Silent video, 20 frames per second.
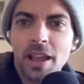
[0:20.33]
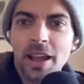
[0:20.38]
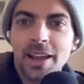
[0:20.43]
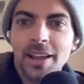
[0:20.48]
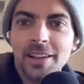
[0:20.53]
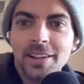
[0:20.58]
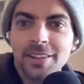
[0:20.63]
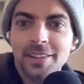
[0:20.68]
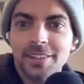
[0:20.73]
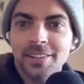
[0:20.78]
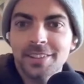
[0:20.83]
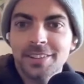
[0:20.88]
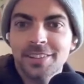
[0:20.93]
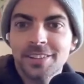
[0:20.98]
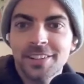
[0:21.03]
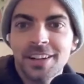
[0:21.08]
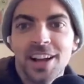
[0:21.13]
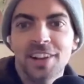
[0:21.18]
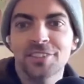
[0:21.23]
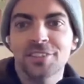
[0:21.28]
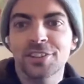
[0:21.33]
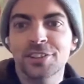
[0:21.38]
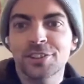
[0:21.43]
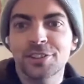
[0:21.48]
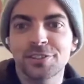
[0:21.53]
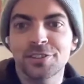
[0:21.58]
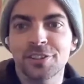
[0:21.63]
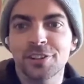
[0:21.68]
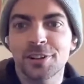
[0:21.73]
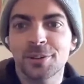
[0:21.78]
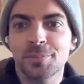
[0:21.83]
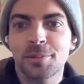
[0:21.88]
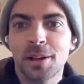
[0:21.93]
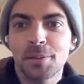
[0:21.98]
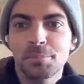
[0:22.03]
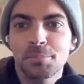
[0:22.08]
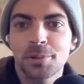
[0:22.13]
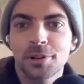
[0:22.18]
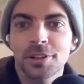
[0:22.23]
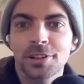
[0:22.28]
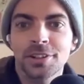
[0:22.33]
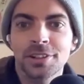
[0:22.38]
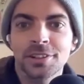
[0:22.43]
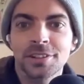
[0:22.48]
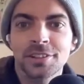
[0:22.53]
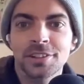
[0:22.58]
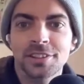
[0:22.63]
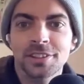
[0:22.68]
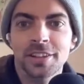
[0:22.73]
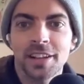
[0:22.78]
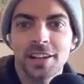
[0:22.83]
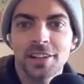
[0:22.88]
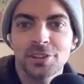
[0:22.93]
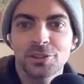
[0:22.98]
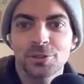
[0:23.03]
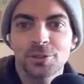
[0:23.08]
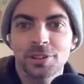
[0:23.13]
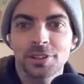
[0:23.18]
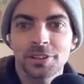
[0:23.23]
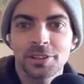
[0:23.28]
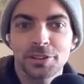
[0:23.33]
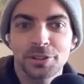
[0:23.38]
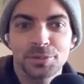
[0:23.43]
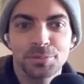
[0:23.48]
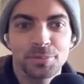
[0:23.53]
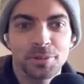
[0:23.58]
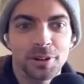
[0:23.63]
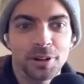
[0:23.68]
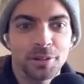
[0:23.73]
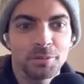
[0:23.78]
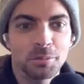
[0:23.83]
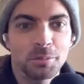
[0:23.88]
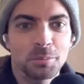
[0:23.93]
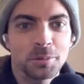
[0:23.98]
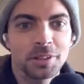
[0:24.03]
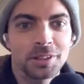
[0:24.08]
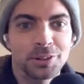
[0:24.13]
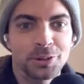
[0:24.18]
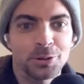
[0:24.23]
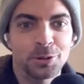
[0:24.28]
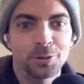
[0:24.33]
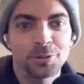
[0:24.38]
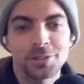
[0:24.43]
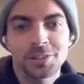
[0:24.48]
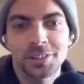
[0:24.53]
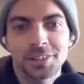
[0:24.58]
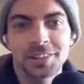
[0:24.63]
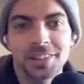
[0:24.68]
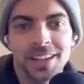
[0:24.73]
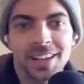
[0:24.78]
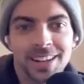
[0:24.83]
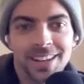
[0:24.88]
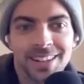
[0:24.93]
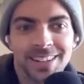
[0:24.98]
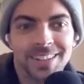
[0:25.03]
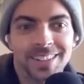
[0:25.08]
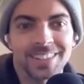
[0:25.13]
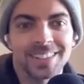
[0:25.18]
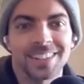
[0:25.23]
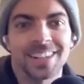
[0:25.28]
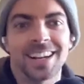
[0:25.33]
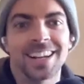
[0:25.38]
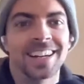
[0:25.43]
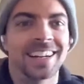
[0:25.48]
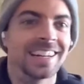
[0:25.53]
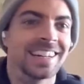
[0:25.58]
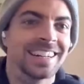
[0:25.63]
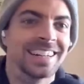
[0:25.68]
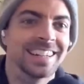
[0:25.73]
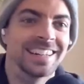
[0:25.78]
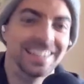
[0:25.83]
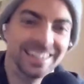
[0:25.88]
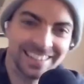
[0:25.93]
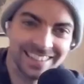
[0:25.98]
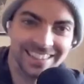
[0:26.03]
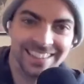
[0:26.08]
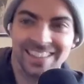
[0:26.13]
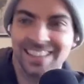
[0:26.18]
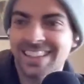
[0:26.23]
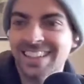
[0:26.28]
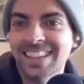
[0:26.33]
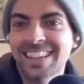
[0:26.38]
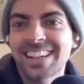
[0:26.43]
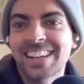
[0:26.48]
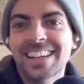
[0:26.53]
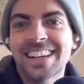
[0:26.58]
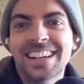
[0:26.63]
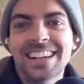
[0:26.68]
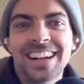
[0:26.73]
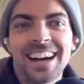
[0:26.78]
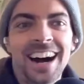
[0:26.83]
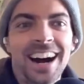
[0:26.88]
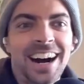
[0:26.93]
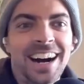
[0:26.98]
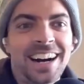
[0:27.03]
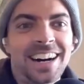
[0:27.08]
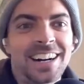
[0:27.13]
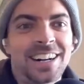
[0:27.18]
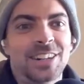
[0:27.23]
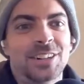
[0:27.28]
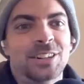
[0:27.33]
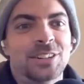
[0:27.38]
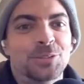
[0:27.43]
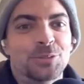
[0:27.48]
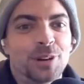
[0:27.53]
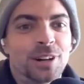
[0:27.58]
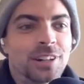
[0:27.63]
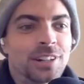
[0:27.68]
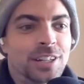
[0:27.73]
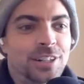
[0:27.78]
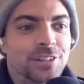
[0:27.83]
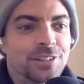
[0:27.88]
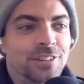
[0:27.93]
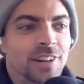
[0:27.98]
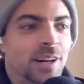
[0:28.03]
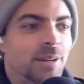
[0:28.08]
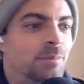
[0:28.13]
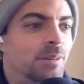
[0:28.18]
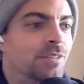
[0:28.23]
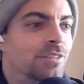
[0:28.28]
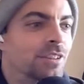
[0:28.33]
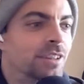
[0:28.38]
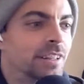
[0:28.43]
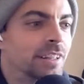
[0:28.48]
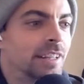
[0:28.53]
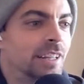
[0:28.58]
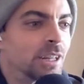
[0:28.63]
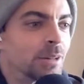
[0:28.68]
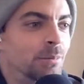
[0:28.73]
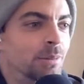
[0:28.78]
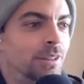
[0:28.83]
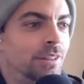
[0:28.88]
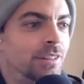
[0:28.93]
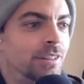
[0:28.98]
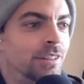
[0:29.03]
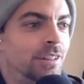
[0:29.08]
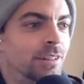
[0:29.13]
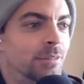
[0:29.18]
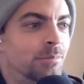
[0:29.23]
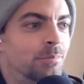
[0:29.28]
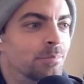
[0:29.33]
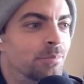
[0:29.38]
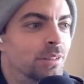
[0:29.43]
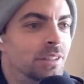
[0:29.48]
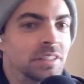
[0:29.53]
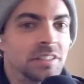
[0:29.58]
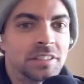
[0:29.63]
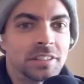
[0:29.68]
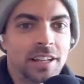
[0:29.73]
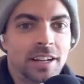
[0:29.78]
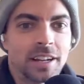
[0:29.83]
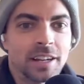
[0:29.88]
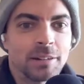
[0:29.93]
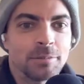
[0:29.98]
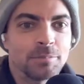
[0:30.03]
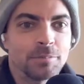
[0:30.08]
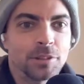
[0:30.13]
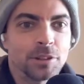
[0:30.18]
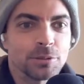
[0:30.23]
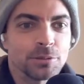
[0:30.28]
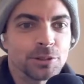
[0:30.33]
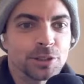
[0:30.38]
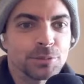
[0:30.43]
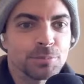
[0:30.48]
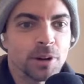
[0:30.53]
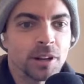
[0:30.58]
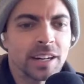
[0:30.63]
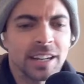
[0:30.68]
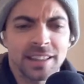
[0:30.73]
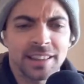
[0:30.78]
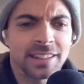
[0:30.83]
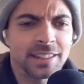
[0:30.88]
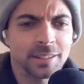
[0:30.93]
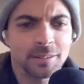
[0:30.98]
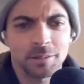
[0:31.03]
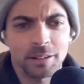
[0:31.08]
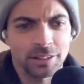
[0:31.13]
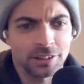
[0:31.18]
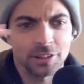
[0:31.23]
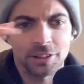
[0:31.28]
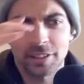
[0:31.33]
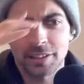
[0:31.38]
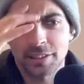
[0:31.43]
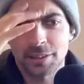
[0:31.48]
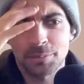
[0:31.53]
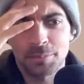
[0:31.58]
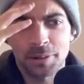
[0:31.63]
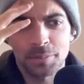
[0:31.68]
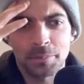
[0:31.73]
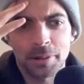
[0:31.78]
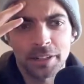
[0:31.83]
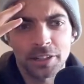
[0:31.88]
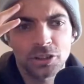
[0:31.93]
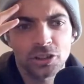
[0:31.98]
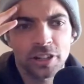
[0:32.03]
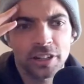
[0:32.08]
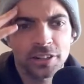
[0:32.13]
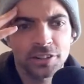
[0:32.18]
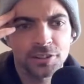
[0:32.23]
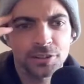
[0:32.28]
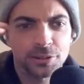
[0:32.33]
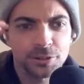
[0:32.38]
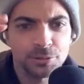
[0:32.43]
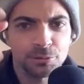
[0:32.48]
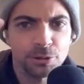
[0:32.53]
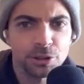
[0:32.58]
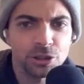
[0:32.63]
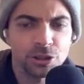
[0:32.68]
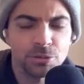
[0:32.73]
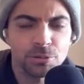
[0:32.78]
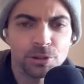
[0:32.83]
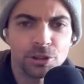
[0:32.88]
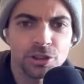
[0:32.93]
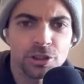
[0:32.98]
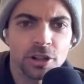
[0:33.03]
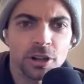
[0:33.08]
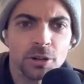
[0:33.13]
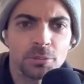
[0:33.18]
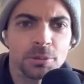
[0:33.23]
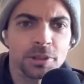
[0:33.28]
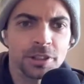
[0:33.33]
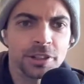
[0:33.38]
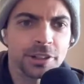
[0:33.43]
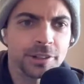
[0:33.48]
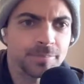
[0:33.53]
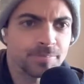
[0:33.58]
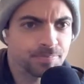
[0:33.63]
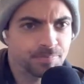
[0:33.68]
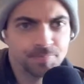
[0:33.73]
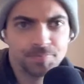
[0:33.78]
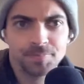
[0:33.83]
hey, good afternoon from Hepburn, Saskatchewan. It's probably colder there. Well, if you can hear me, please respond. I think I did my mic check, so we should all be good.